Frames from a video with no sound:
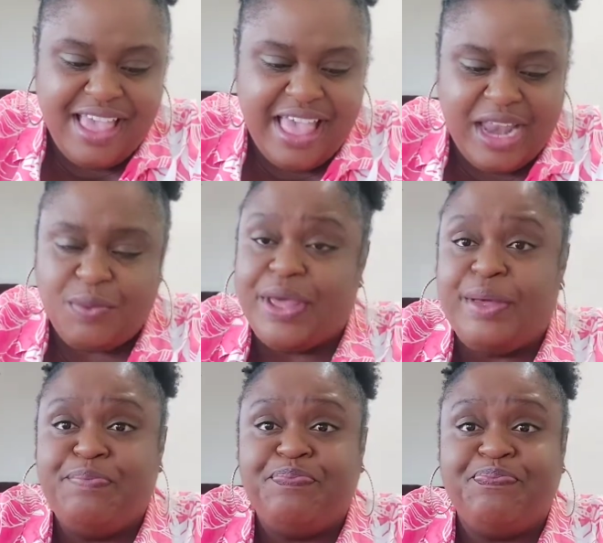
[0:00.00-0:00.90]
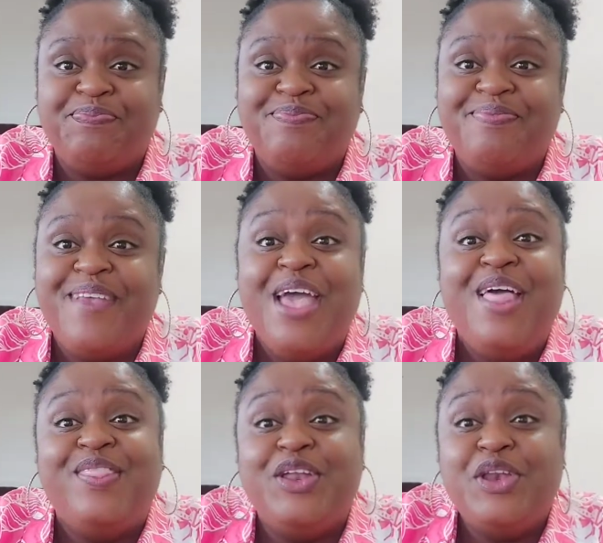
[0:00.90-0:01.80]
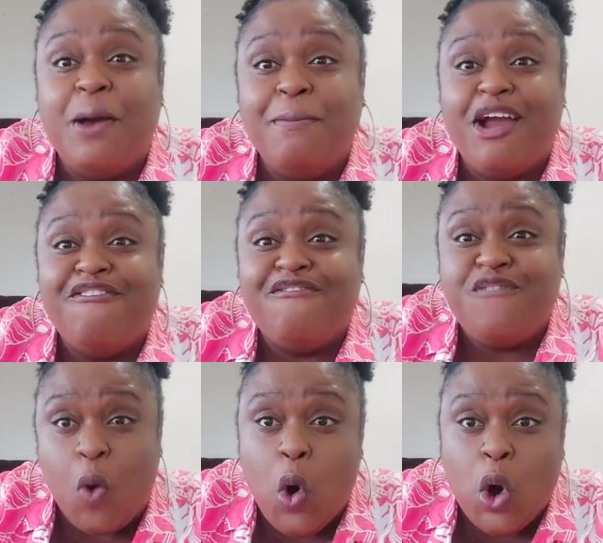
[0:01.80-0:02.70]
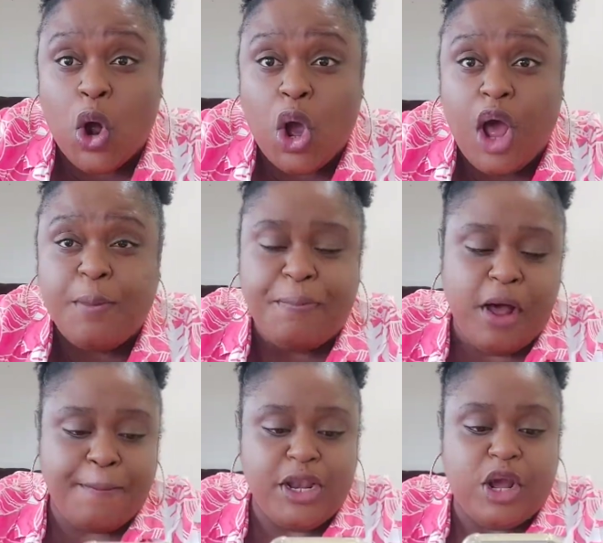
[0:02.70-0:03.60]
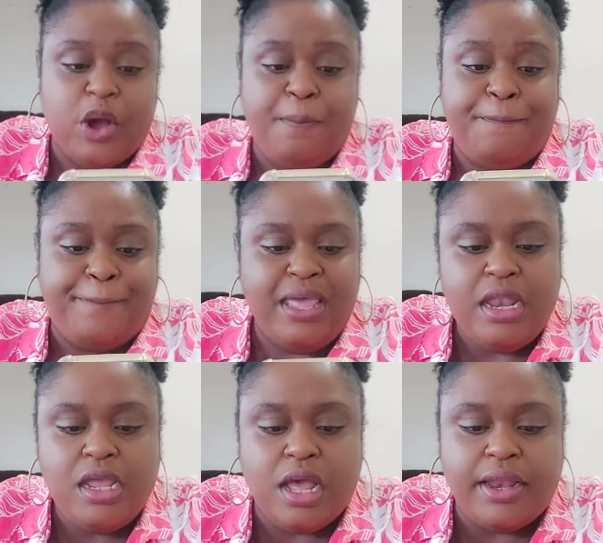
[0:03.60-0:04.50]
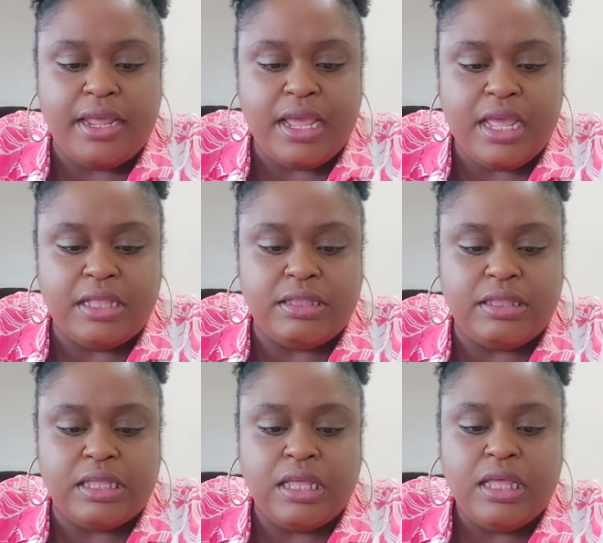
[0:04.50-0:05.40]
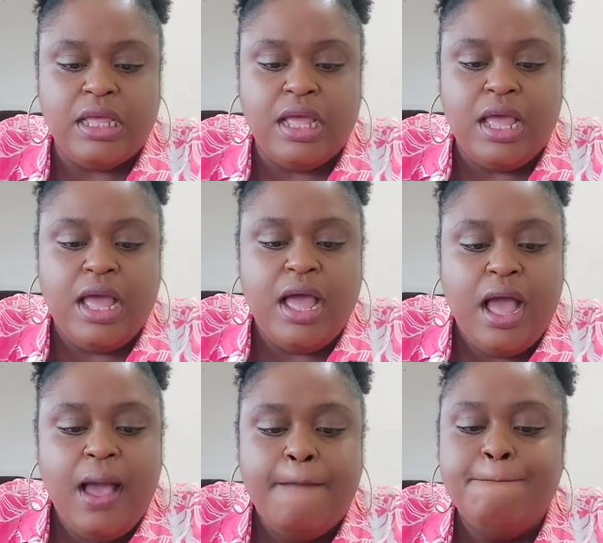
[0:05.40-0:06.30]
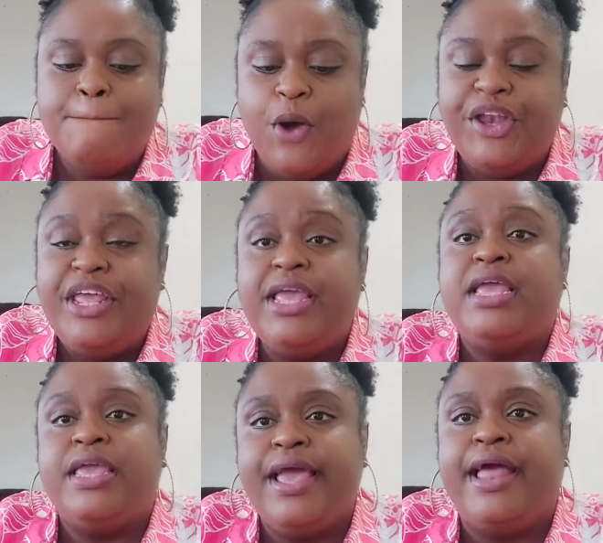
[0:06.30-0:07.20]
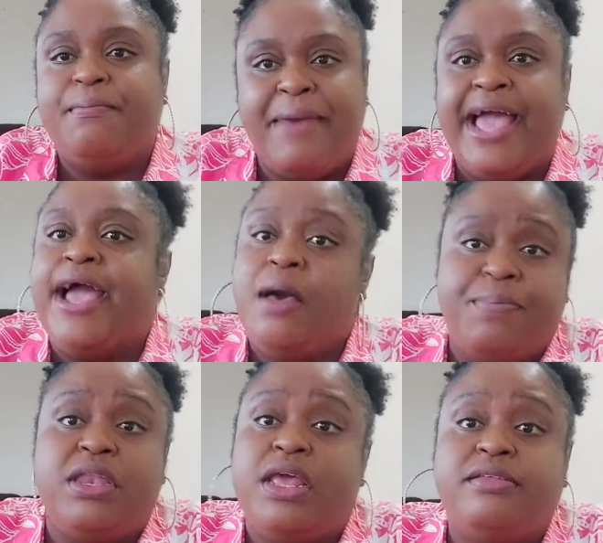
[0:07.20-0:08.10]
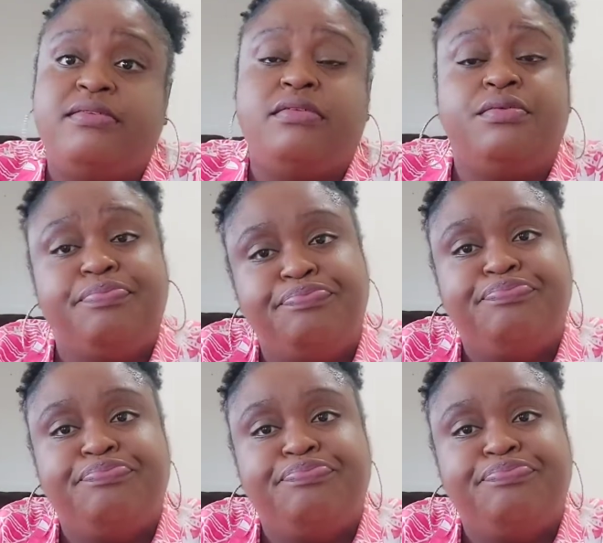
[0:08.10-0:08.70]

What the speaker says: Anyway, the number four unpopular opinion is money can buy happiness.